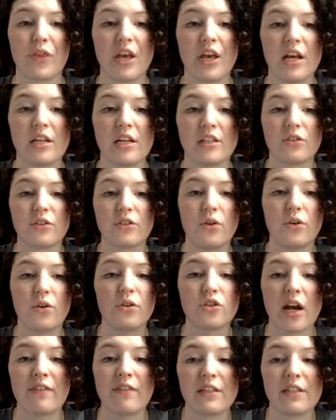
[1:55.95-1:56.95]
So Google
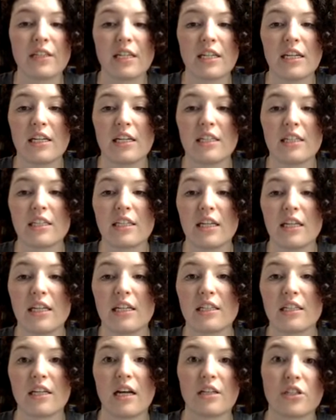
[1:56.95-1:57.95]
Drive is
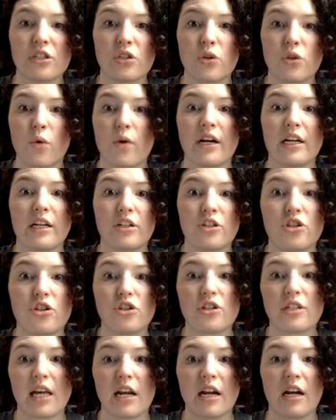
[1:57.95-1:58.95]
a storage
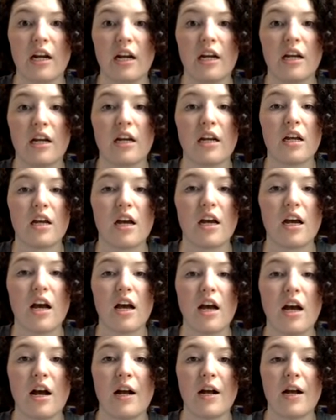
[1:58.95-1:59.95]
center.
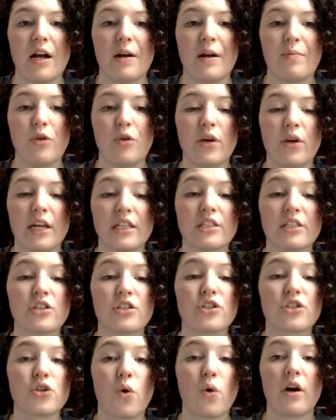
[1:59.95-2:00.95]
You can
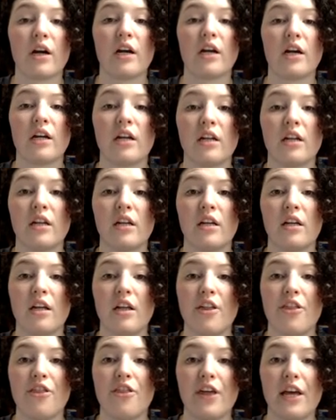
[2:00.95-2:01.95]
store
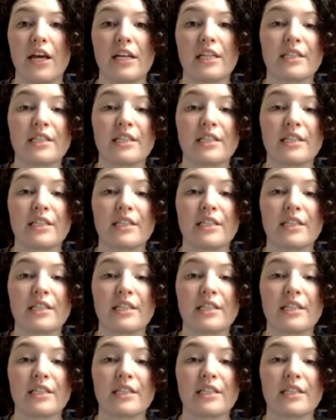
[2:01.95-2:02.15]
things